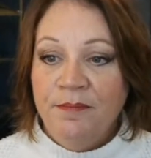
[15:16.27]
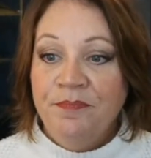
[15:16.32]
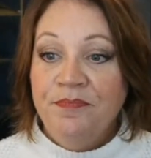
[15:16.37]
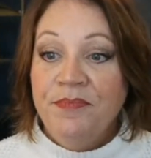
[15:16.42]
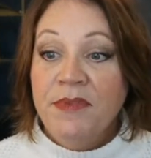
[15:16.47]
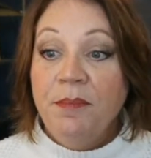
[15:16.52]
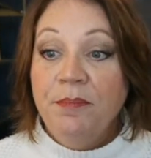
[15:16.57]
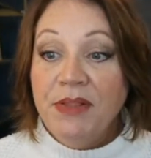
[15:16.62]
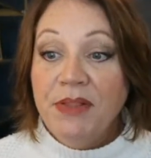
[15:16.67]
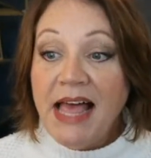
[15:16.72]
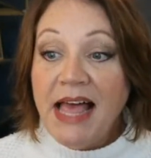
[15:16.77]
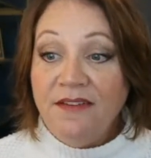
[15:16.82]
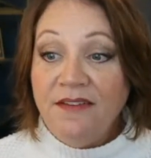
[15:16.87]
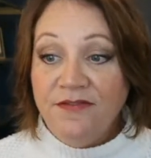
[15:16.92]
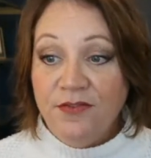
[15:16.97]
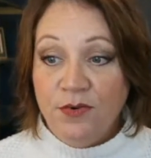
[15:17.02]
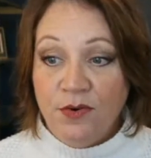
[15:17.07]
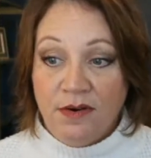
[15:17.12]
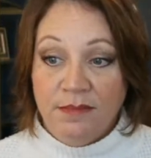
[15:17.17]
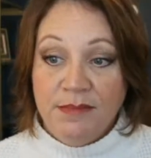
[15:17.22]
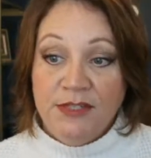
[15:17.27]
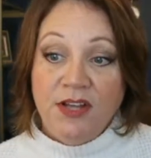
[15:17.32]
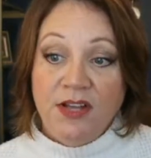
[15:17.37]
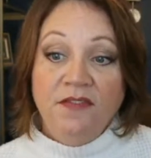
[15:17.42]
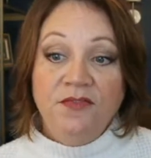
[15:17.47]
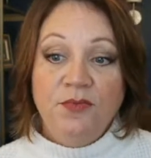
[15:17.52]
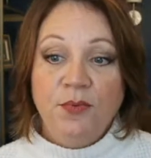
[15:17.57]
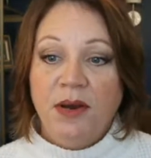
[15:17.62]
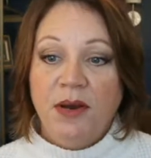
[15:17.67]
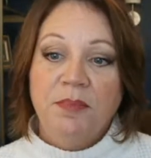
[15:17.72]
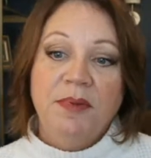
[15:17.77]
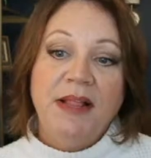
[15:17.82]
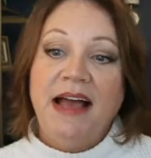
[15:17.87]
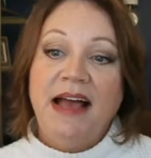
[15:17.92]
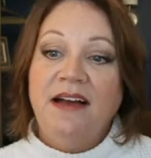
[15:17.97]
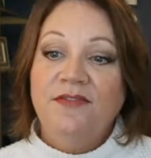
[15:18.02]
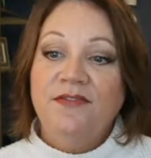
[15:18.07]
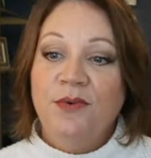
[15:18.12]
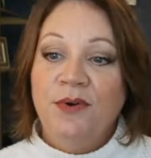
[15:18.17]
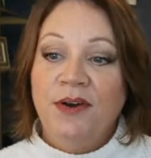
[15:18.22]
software
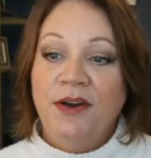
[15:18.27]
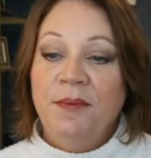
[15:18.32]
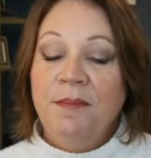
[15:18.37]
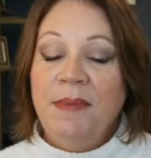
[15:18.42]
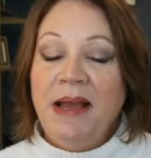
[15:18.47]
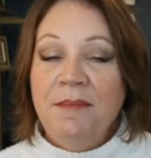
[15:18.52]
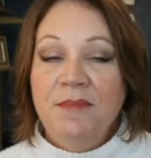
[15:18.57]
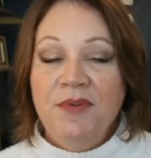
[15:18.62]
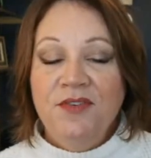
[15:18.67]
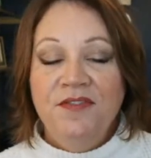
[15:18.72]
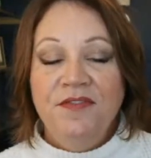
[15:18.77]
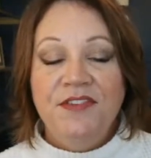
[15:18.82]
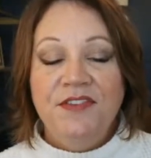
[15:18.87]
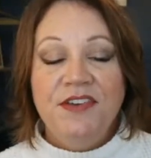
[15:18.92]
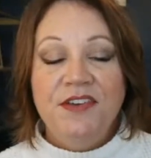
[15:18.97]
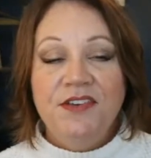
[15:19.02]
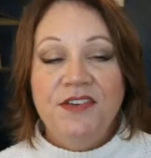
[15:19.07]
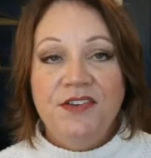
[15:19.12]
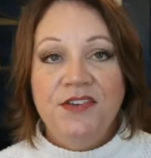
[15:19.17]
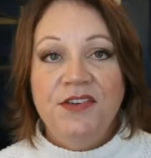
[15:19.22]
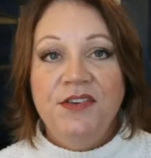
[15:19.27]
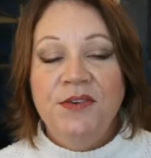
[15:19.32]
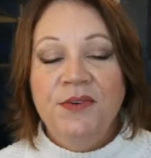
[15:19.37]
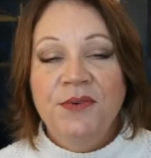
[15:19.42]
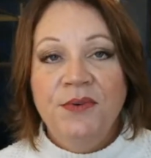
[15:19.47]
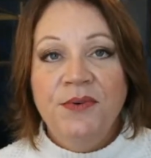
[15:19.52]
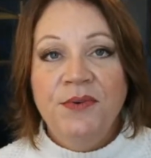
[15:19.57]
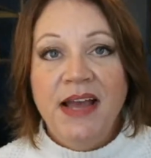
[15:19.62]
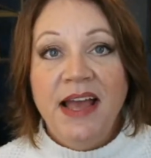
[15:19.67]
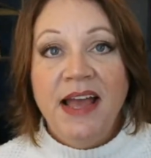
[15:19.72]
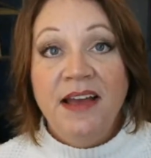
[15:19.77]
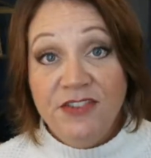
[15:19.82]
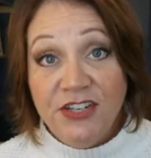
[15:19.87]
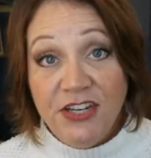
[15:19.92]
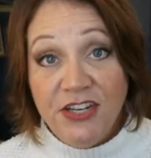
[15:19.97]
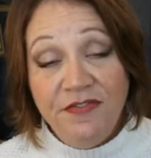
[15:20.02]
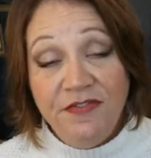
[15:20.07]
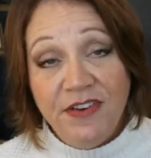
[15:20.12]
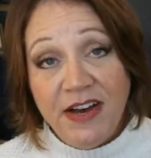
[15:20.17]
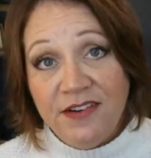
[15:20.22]
platform. I moved to
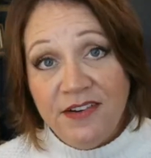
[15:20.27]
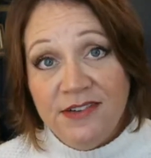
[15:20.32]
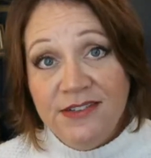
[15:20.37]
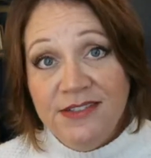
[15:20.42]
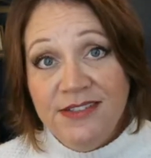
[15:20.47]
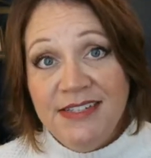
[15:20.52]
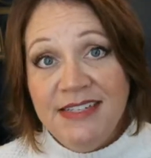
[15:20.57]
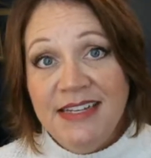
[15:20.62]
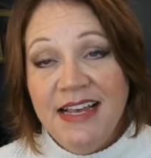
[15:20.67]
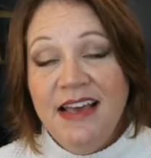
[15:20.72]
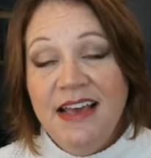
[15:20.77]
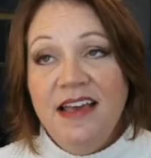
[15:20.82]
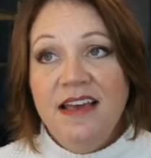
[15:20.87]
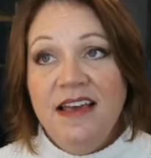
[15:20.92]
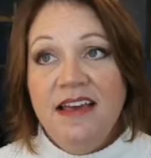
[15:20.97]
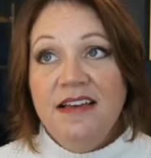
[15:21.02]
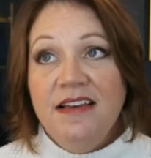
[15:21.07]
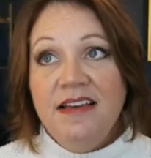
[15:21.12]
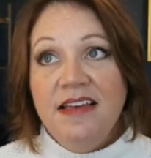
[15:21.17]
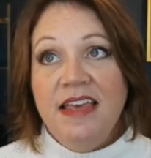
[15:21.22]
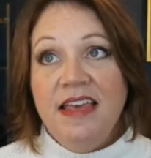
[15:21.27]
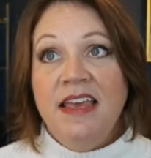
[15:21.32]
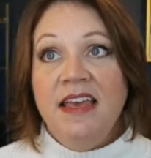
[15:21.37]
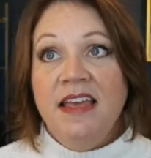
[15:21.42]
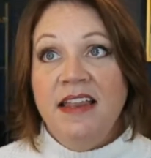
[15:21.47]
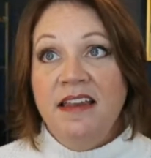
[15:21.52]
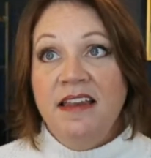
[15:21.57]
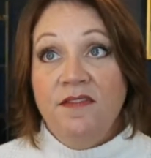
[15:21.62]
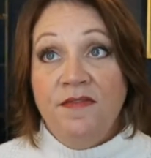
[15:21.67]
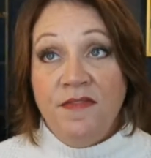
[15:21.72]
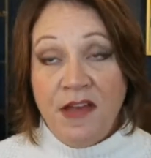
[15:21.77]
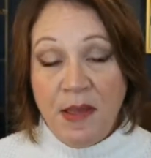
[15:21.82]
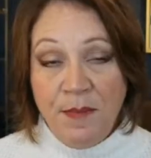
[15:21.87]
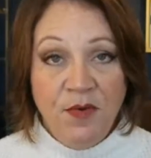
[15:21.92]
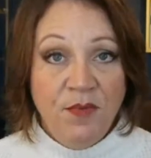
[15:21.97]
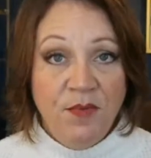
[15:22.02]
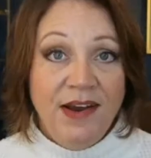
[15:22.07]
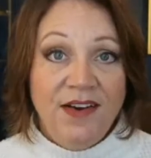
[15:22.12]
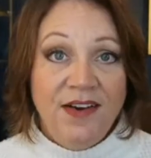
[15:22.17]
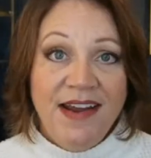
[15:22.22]
FG Funnels in
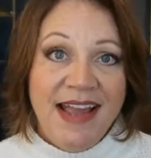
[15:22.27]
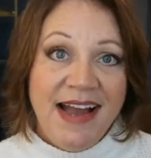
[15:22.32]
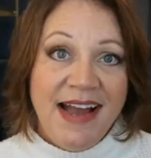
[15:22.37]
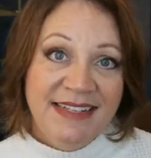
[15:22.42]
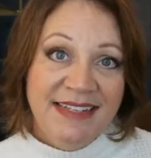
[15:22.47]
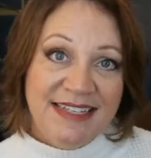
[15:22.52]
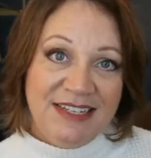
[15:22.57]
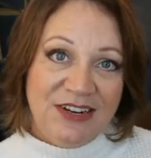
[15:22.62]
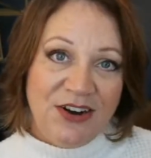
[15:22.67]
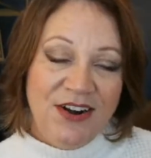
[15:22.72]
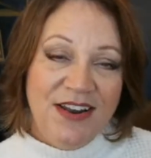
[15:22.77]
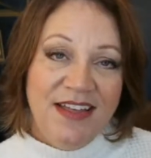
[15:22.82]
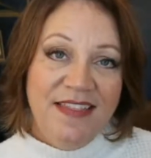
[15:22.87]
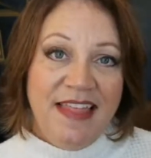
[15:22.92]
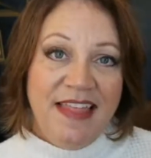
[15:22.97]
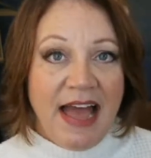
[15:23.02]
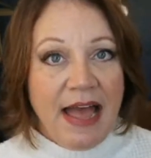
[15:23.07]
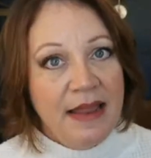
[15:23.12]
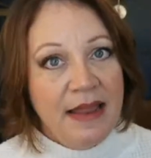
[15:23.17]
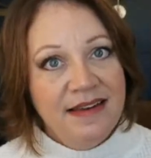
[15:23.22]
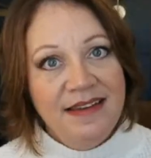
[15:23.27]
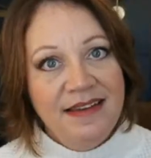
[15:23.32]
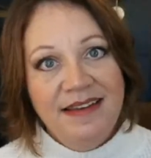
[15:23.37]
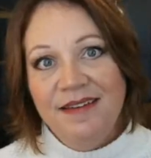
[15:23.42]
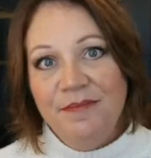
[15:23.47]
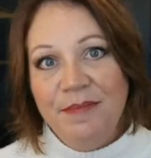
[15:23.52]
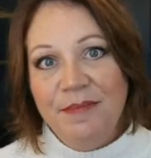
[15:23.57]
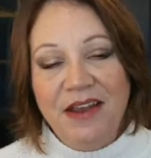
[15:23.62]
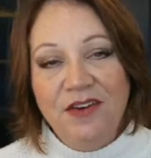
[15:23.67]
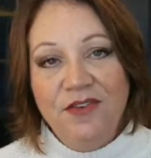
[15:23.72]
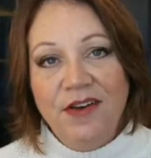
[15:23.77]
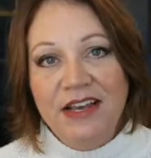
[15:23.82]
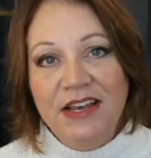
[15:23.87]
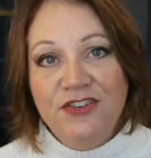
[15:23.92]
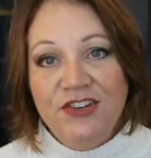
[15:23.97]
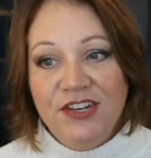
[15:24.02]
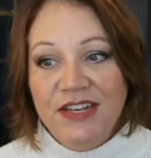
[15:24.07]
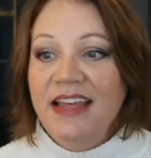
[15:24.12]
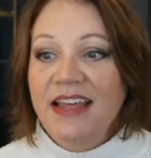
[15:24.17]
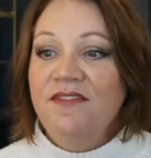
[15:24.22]
February. I started that
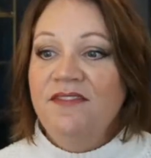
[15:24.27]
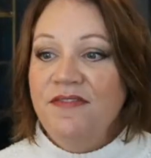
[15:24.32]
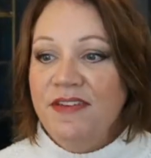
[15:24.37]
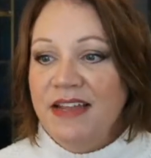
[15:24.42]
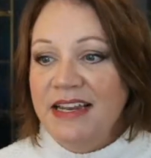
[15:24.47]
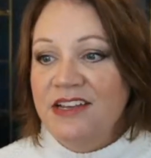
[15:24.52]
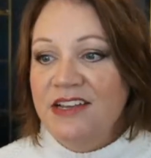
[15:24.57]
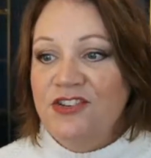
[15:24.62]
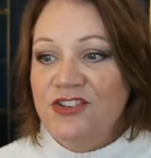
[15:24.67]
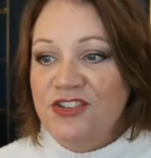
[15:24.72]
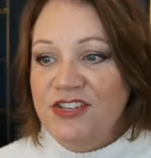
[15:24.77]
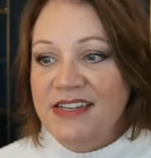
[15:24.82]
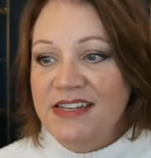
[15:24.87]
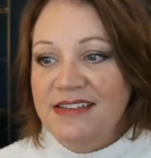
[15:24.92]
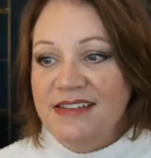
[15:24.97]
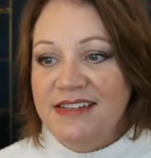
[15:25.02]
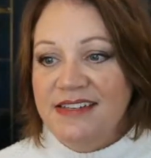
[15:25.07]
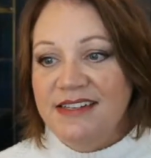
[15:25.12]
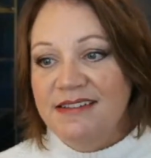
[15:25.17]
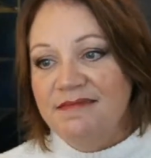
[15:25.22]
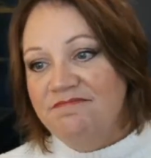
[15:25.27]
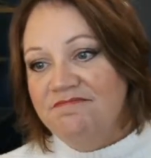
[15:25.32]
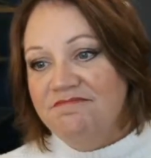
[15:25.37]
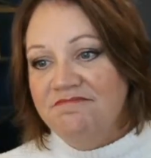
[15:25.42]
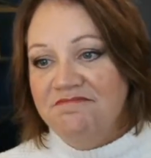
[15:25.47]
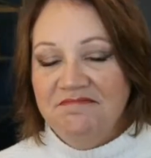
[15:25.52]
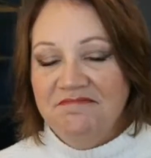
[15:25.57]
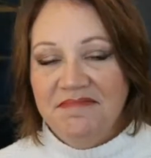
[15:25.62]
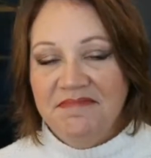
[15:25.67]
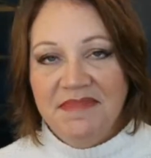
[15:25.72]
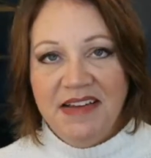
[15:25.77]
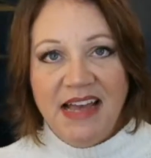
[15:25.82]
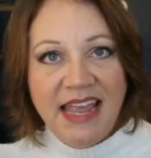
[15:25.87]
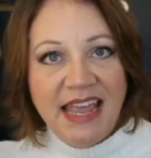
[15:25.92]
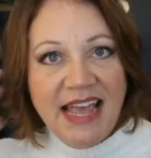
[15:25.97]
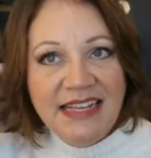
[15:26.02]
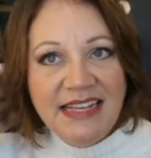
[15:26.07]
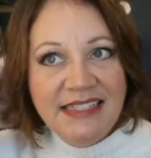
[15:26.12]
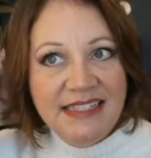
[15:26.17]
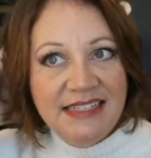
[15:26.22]
migration and finished it, I
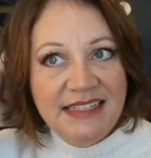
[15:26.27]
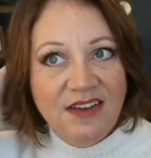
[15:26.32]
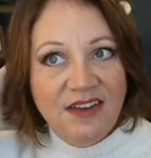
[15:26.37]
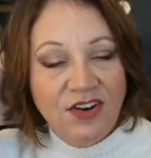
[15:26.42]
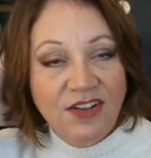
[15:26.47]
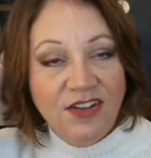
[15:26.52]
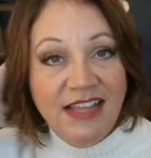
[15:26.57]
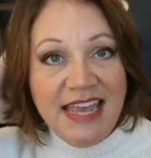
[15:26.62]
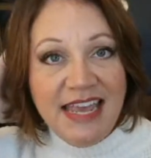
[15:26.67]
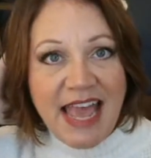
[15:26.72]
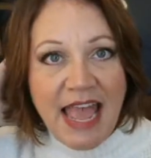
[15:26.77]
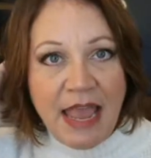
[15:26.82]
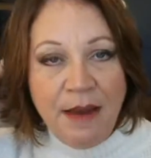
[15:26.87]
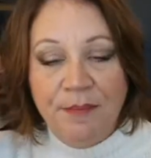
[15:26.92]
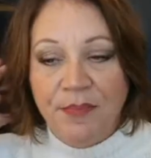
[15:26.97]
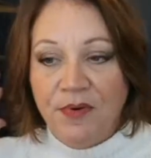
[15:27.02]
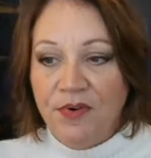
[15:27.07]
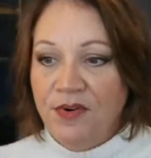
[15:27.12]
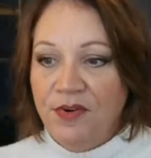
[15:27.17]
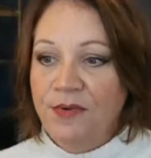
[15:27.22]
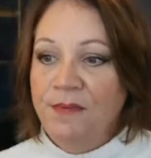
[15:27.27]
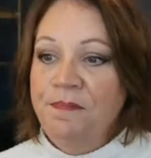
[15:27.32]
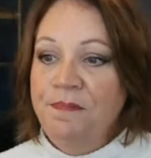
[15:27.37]
guess, early April.